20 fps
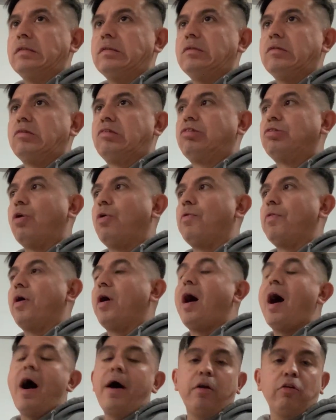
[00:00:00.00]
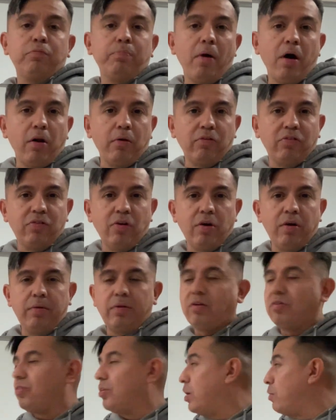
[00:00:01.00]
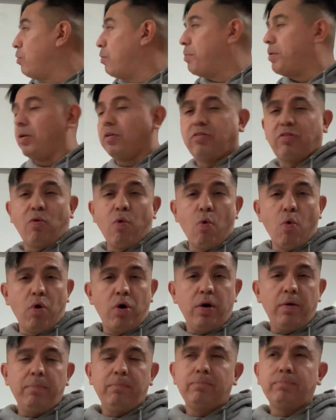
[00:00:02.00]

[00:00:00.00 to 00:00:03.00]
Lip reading: so the hottest part of the sun will be its core.